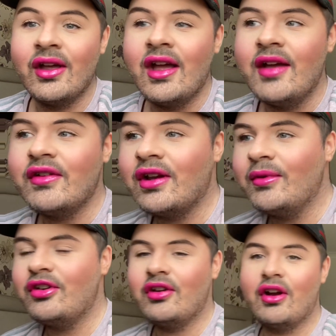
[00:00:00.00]
If you'd like me
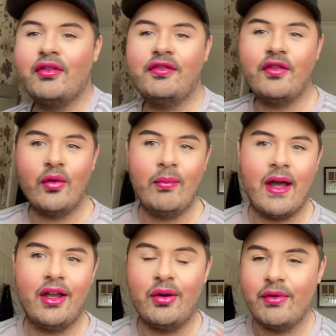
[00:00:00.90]
to do like a full
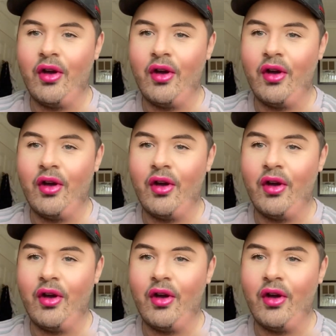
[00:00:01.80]
makeup with